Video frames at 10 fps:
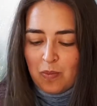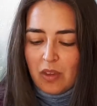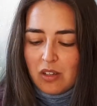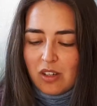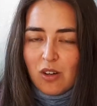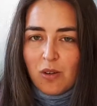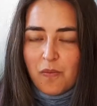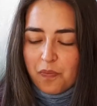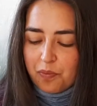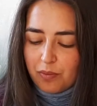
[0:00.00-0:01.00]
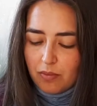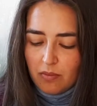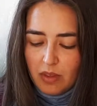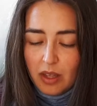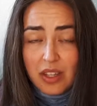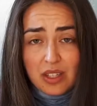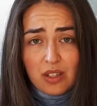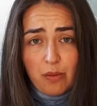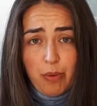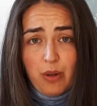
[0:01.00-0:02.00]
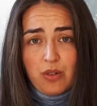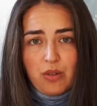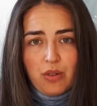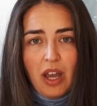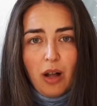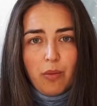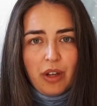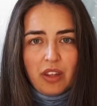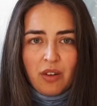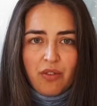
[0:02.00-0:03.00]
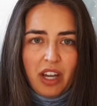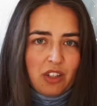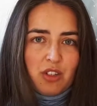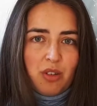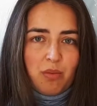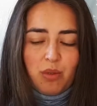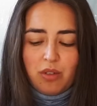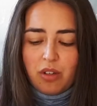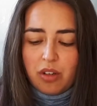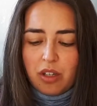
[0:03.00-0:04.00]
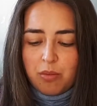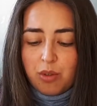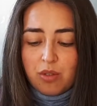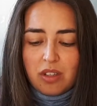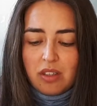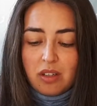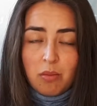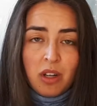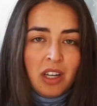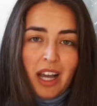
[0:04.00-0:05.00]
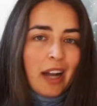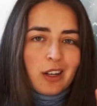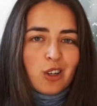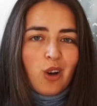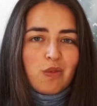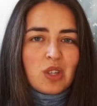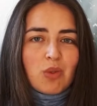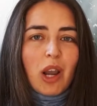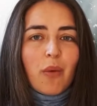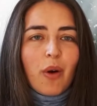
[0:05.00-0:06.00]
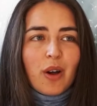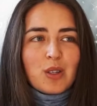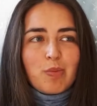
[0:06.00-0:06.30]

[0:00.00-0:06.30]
So this is supposed to help with infection and boost your immune system. I don't know if this really works,